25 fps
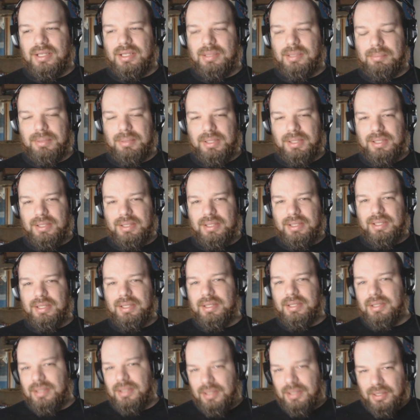
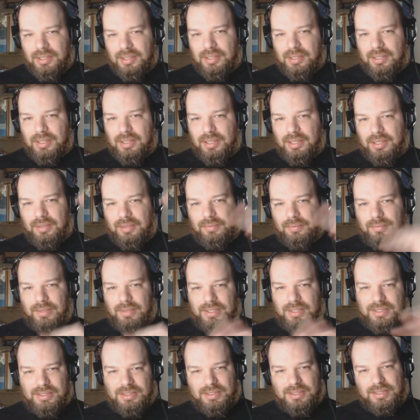completely
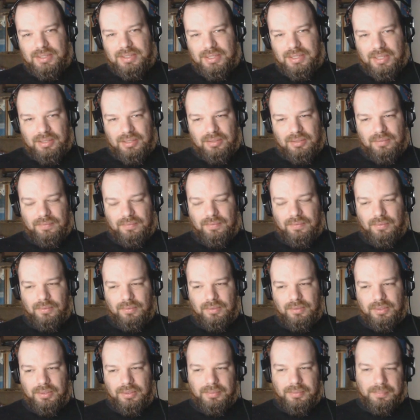erase the data
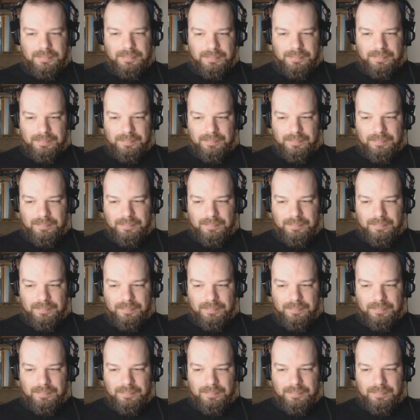folder.